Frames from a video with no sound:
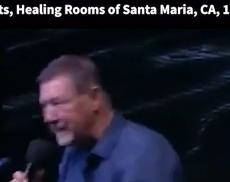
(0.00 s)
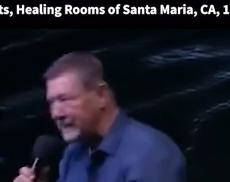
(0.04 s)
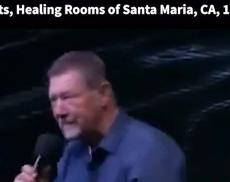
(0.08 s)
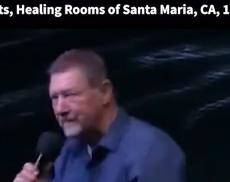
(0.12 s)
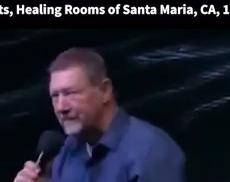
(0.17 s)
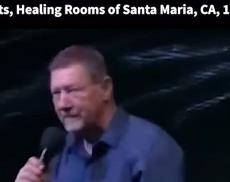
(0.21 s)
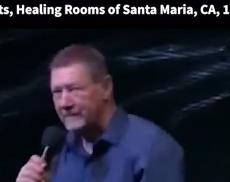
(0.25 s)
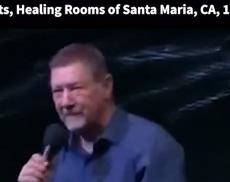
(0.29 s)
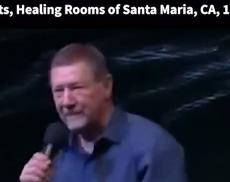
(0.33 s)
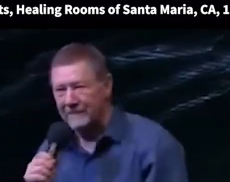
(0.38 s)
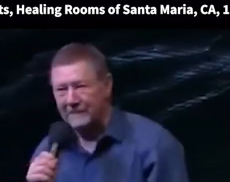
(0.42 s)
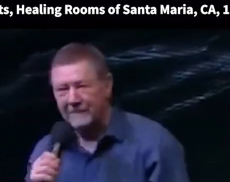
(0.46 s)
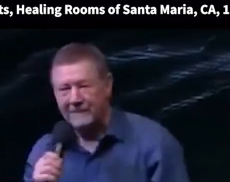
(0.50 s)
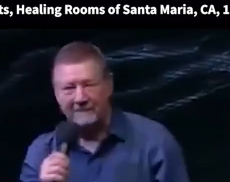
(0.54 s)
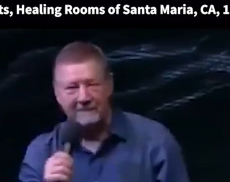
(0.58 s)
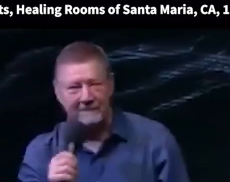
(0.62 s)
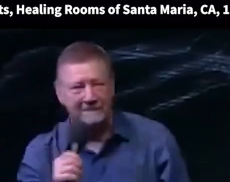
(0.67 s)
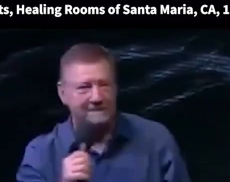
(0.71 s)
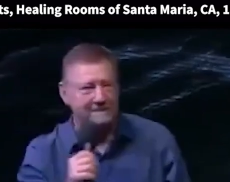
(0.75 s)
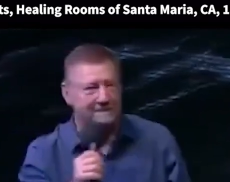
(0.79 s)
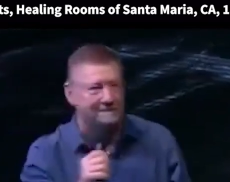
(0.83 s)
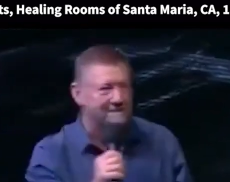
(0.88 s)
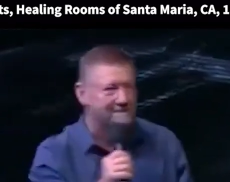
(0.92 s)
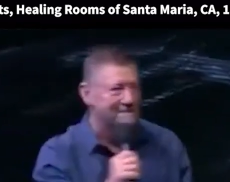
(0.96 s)

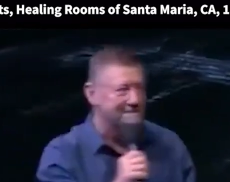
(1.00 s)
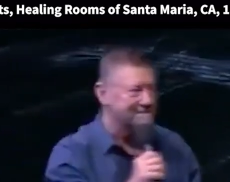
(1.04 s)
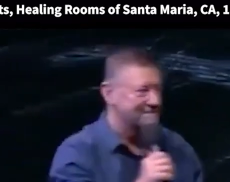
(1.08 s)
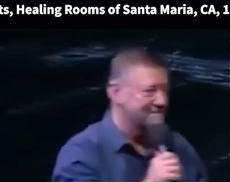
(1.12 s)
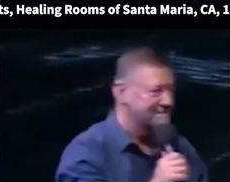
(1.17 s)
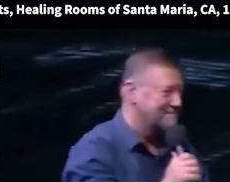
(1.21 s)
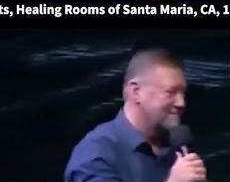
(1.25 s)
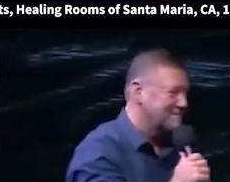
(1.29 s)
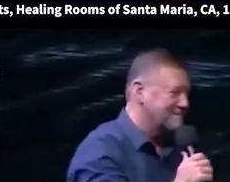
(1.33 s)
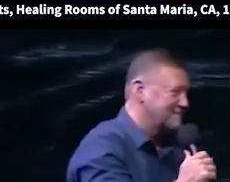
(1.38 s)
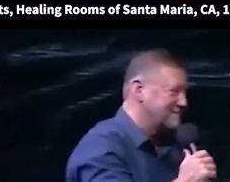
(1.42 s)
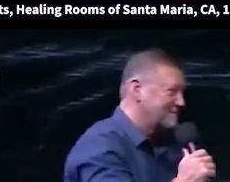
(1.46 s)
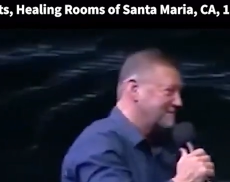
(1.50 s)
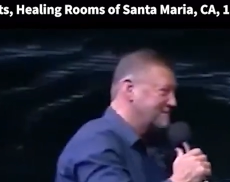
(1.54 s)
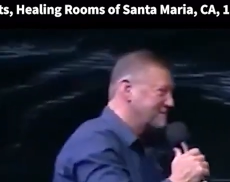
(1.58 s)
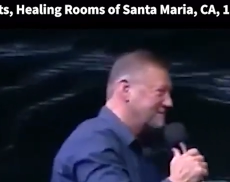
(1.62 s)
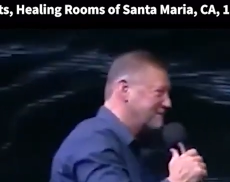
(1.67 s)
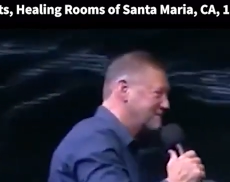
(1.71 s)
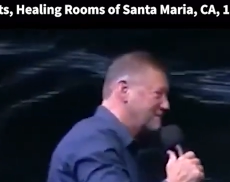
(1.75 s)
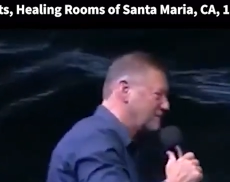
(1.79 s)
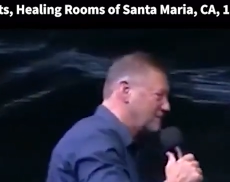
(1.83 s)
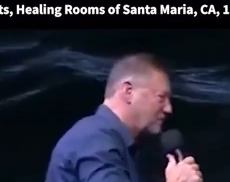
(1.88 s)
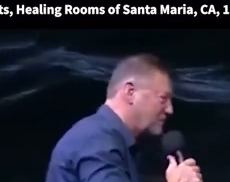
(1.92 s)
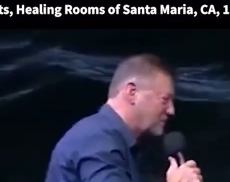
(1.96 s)

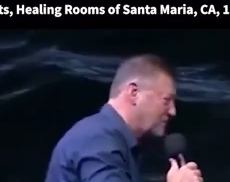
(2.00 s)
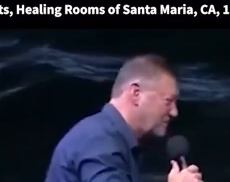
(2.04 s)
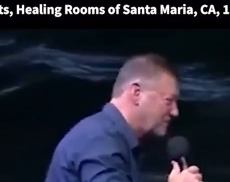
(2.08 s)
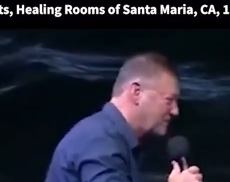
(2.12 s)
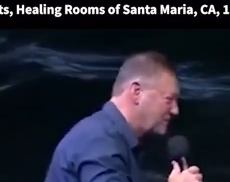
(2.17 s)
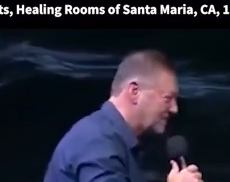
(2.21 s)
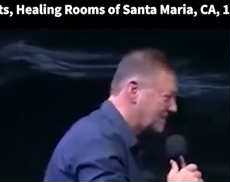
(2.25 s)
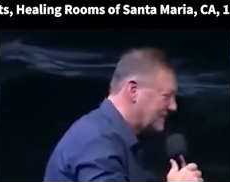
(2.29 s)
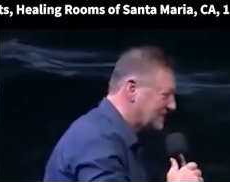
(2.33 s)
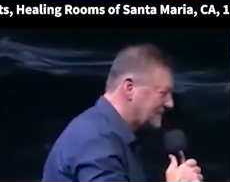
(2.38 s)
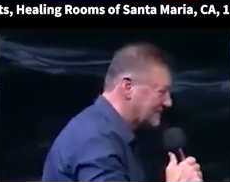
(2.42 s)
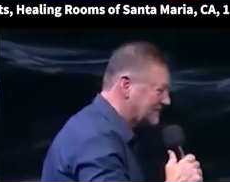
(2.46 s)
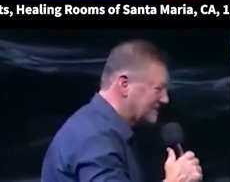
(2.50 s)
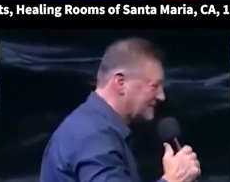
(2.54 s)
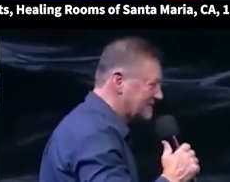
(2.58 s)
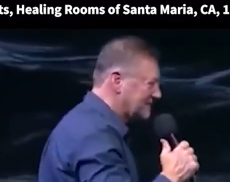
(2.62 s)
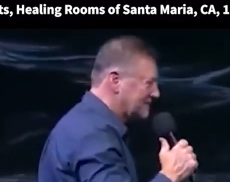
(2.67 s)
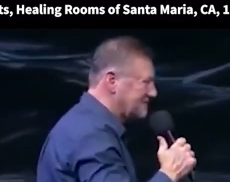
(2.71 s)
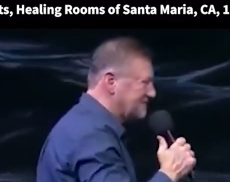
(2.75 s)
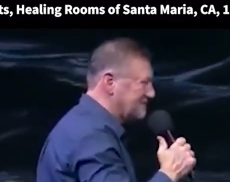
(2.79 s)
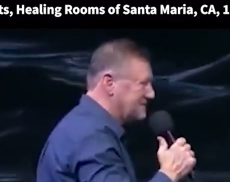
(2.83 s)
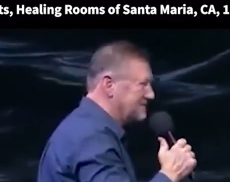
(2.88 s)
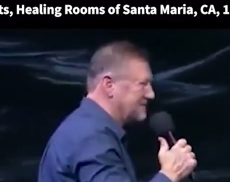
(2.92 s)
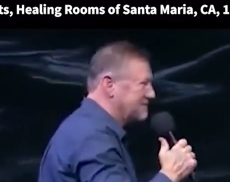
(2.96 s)

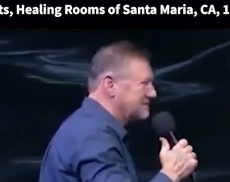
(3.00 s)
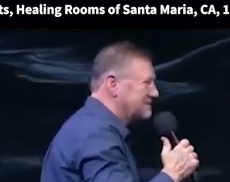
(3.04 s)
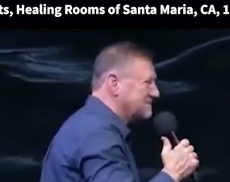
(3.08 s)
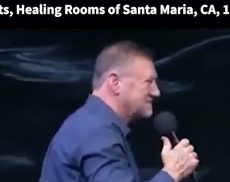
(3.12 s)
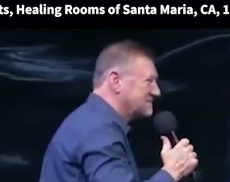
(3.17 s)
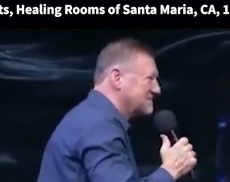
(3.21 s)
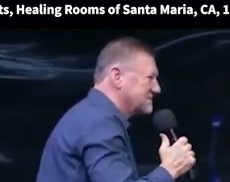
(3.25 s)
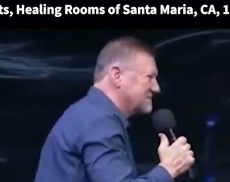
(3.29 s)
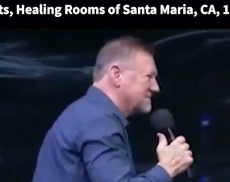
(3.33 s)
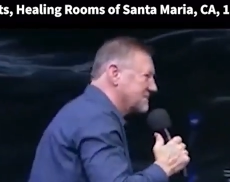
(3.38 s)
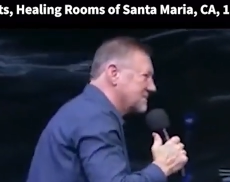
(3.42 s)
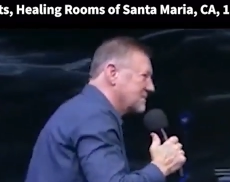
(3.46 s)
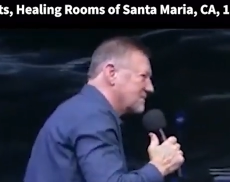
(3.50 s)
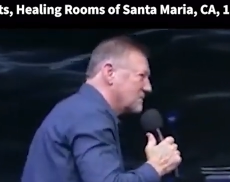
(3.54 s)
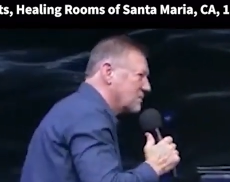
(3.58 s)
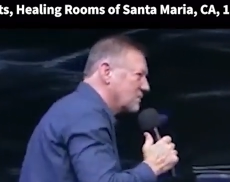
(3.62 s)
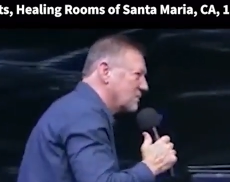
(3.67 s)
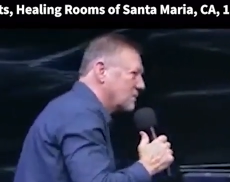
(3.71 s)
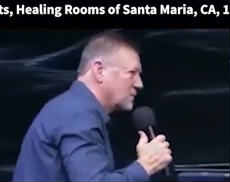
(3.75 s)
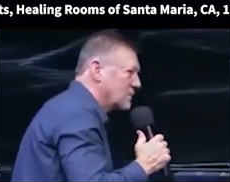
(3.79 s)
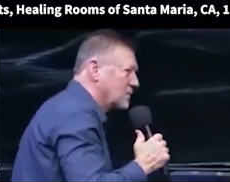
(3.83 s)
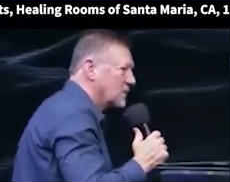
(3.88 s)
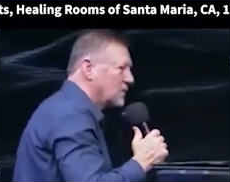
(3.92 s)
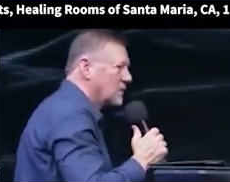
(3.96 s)

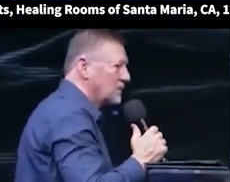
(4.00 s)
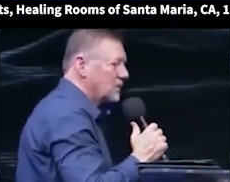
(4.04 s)
Nobody speaks.